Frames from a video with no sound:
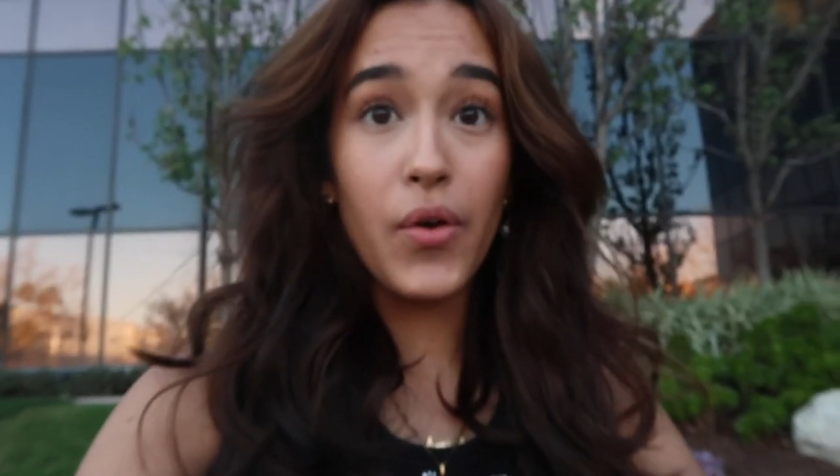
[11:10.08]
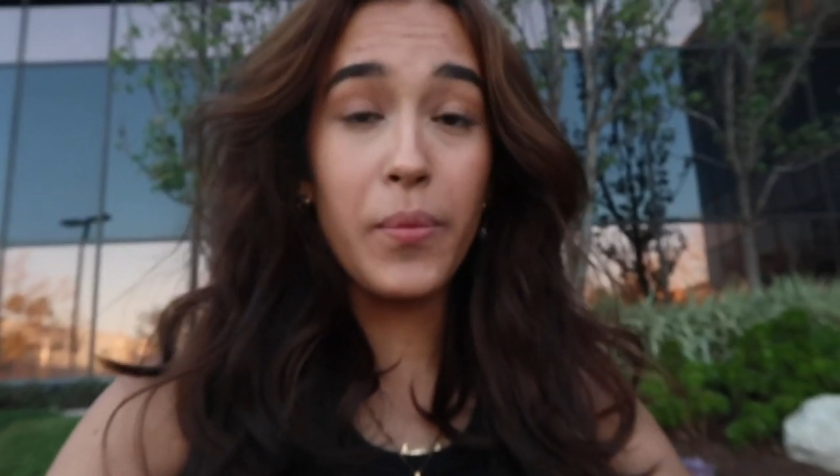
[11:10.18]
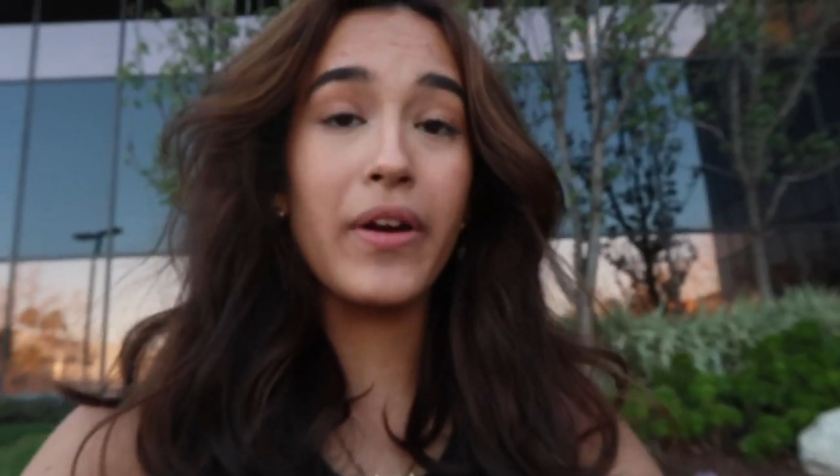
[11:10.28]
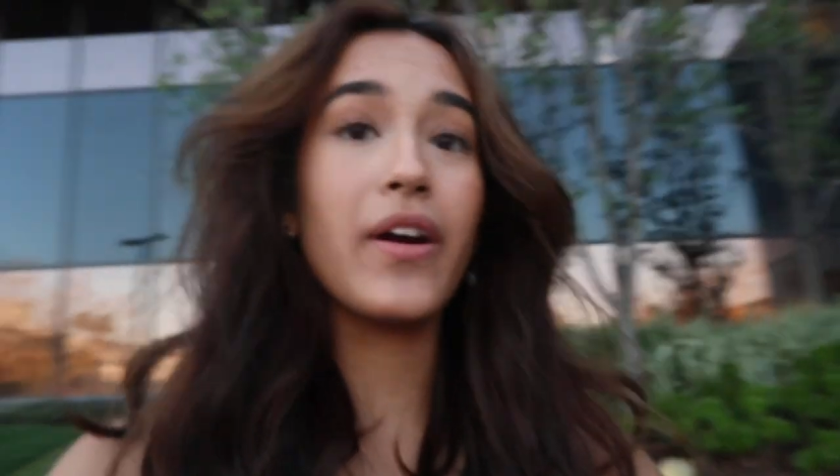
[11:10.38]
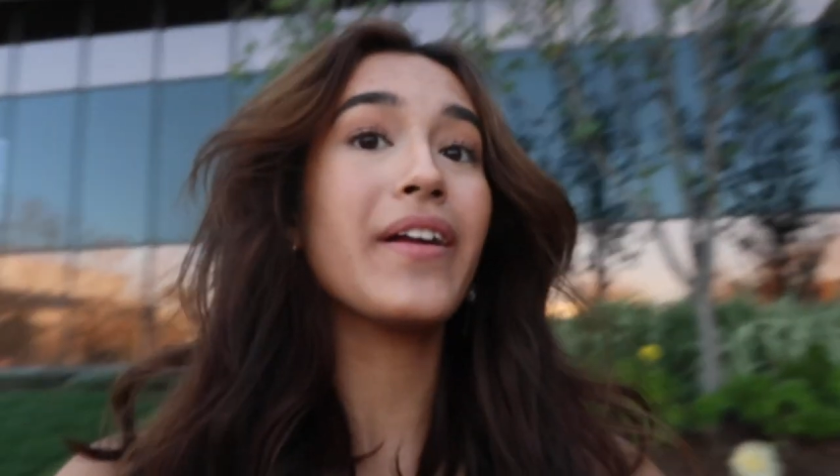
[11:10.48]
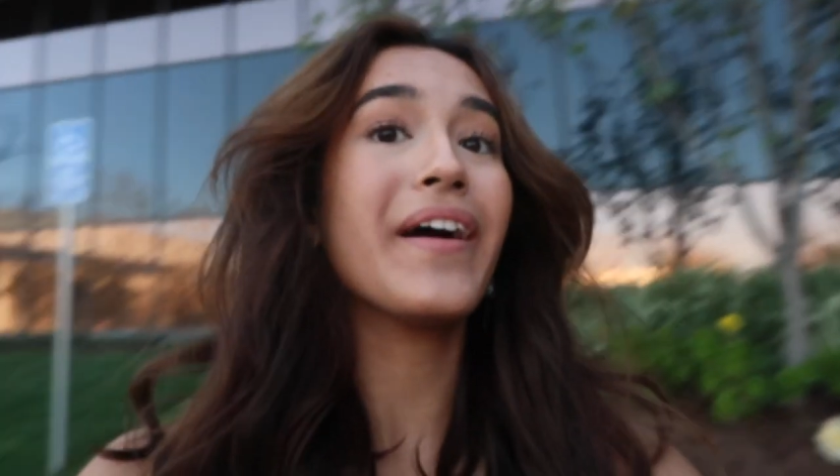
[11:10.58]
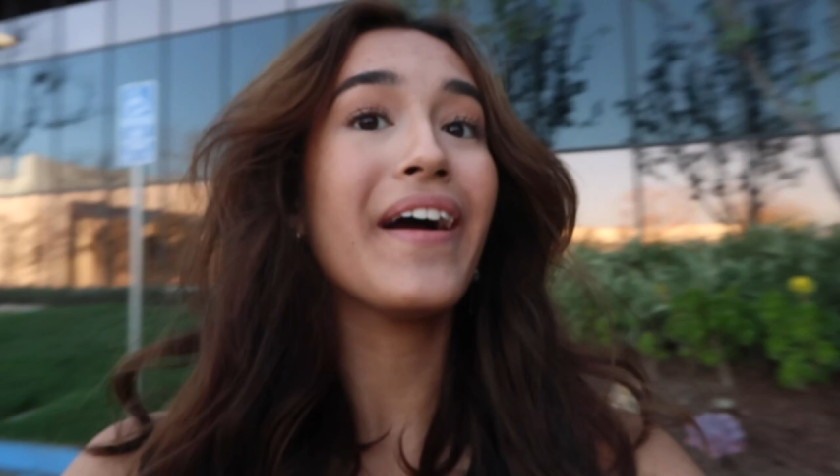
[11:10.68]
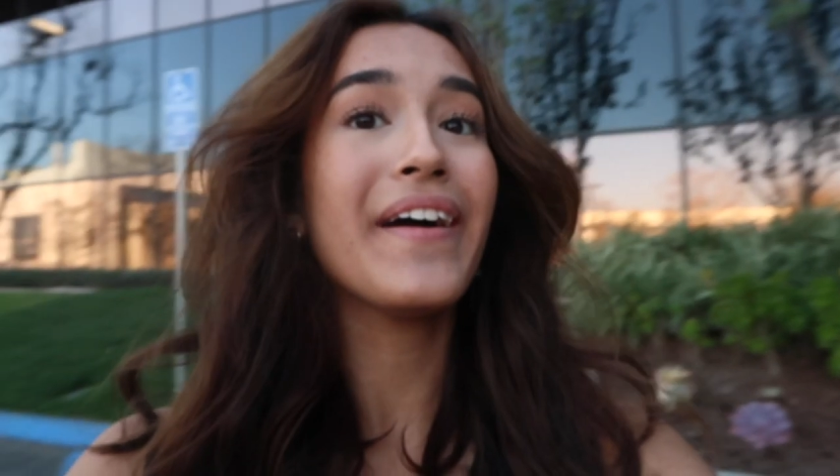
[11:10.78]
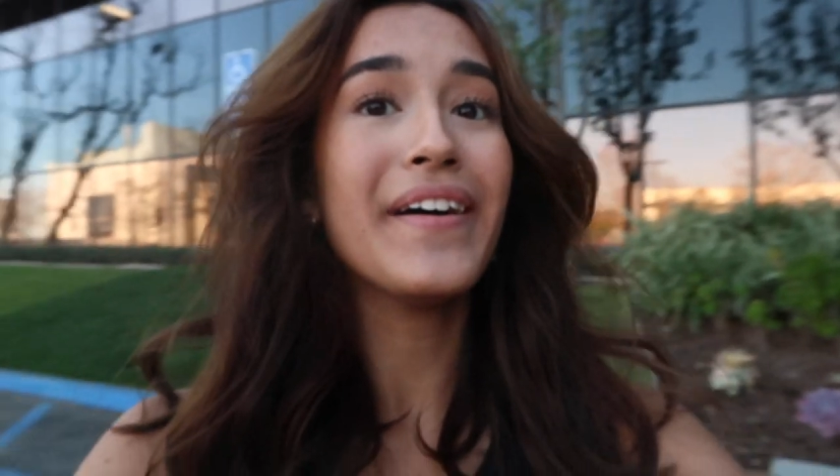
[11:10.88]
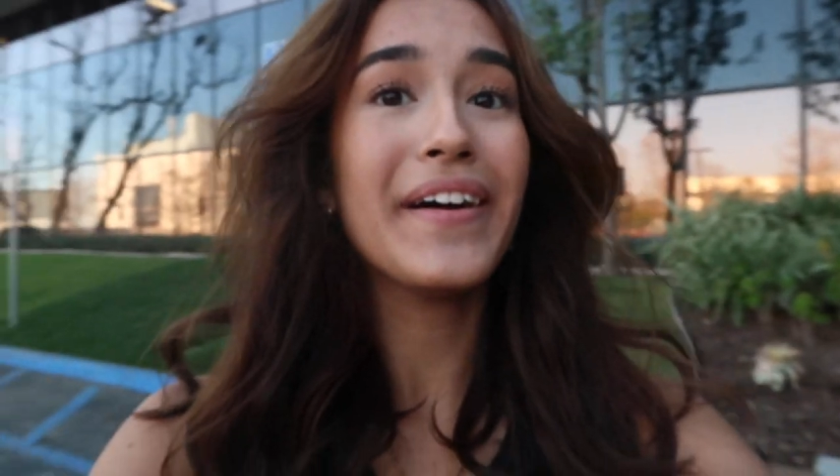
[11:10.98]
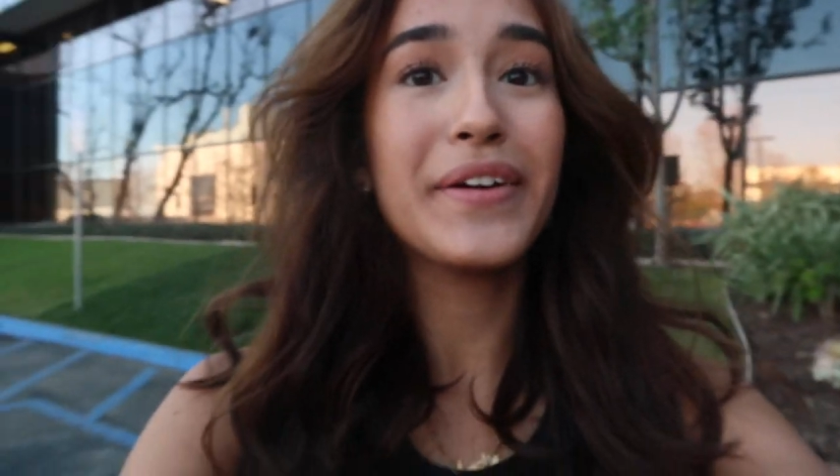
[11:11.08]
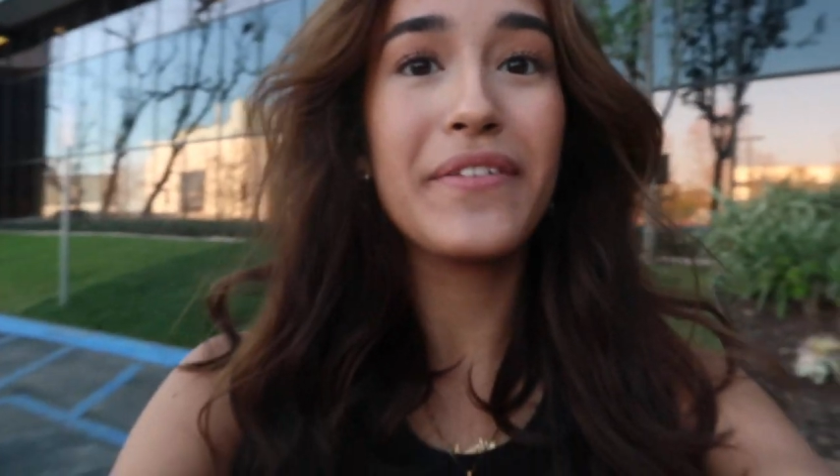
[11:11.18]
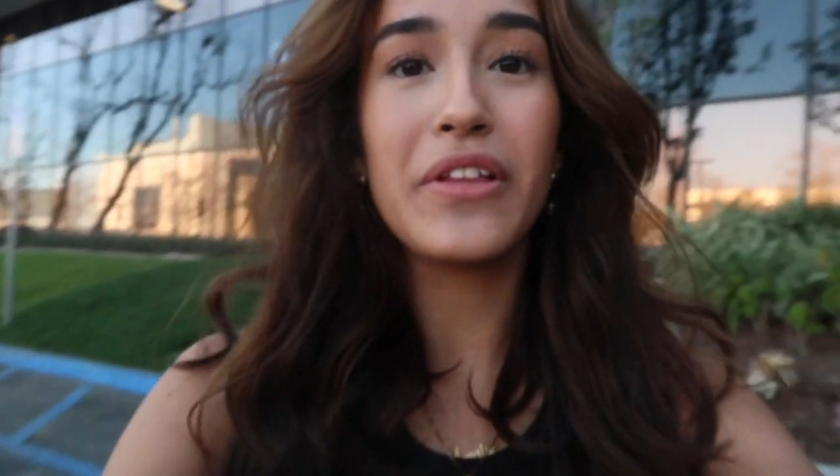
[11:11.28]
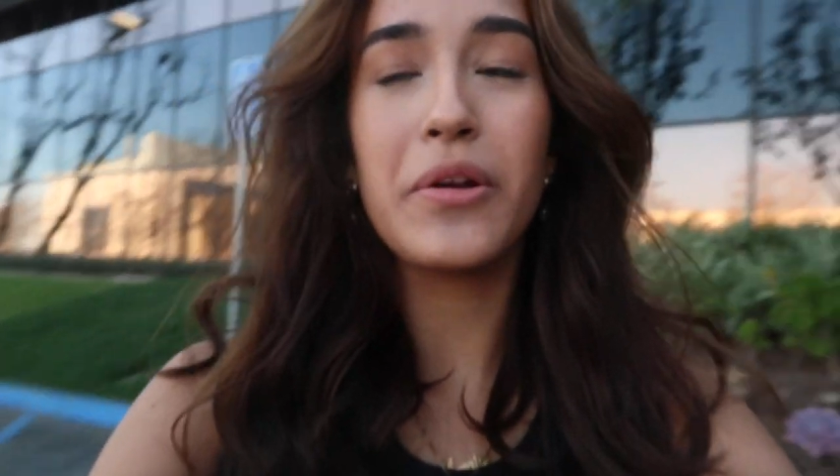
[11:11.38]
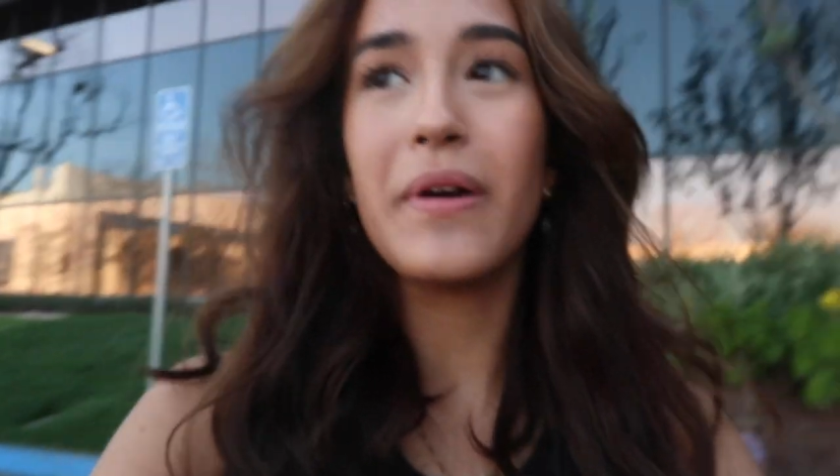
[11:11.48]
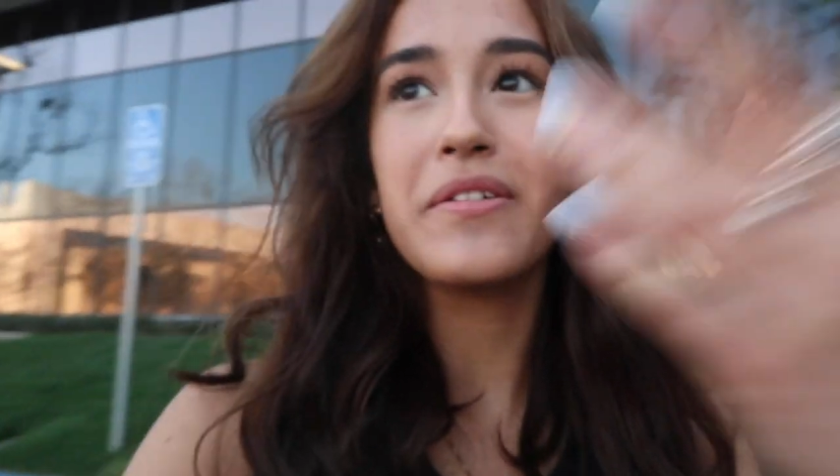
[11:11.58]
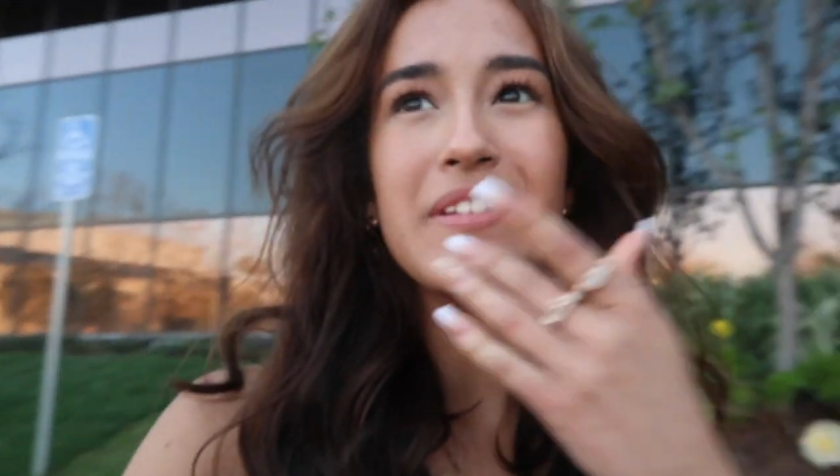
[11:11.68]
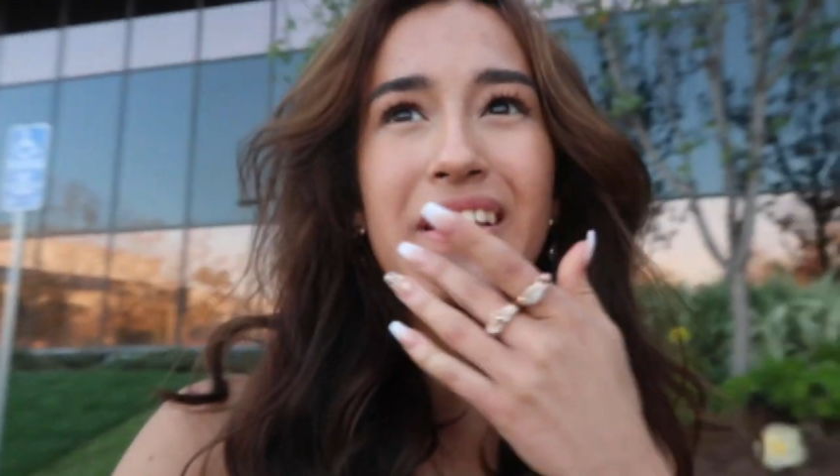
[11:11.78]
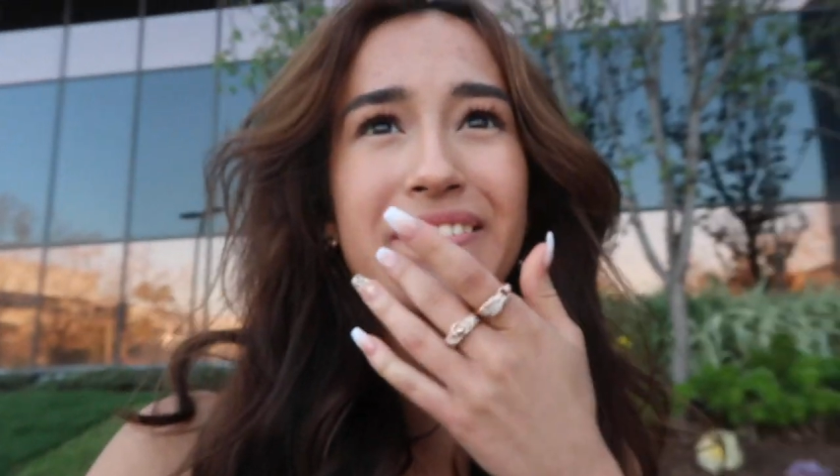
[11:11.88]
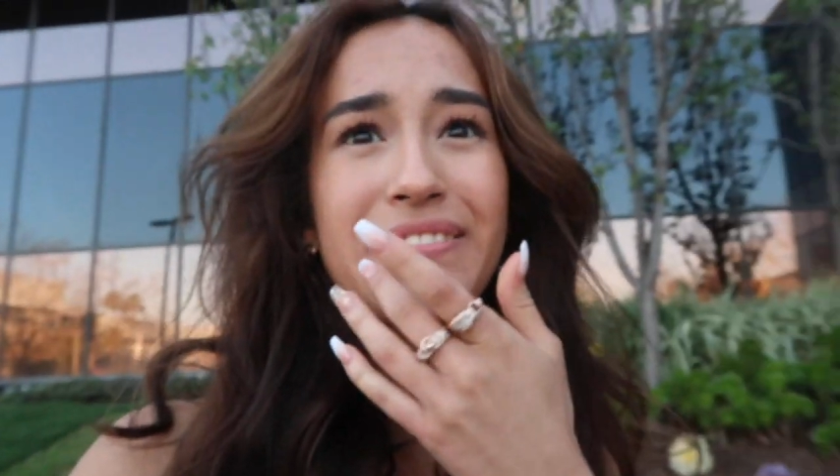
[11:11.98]
Oh my god. Oh, I don't have a lot of
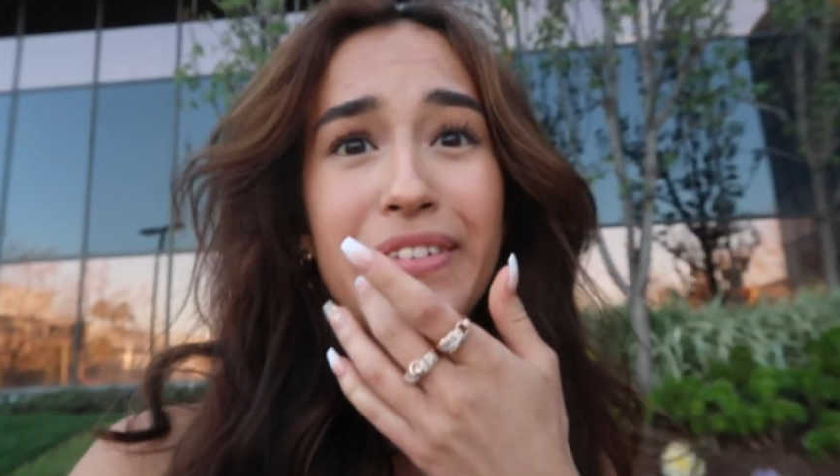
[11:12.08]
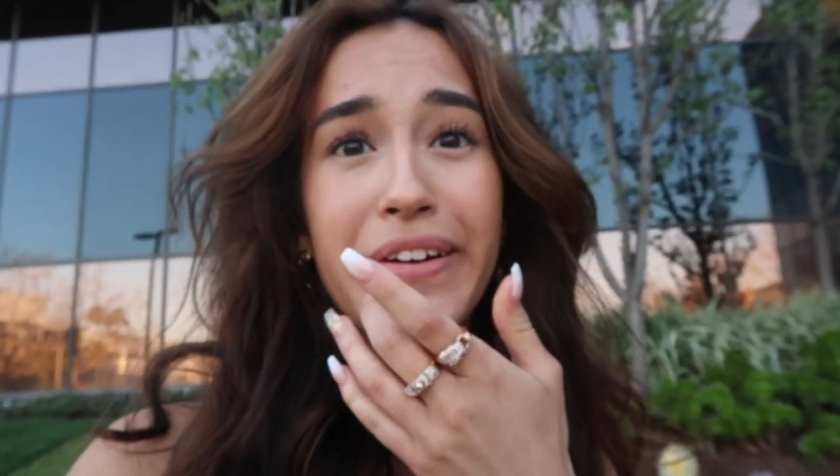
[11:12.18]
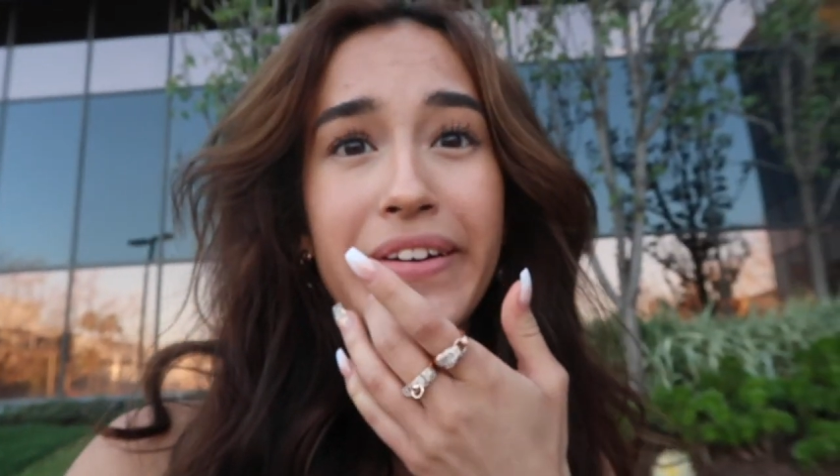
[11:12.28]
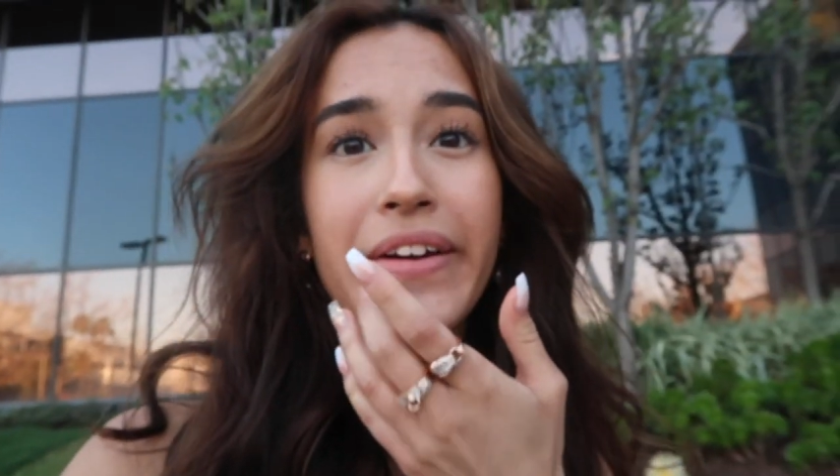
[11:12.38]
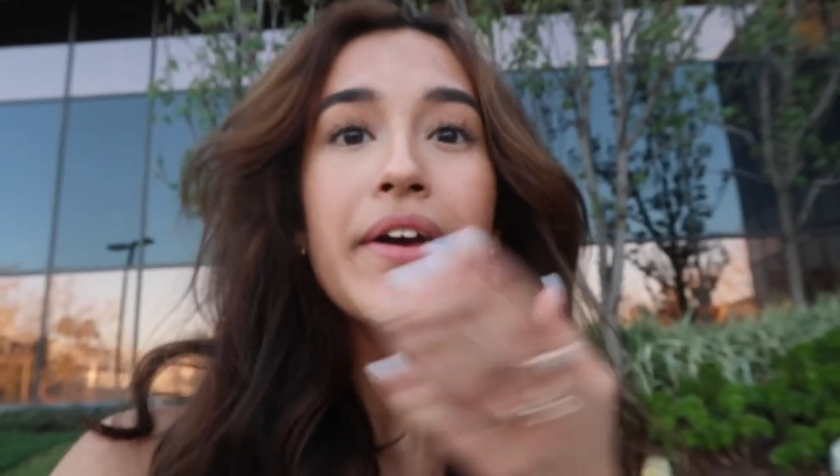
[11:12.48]
battery left. Fuck.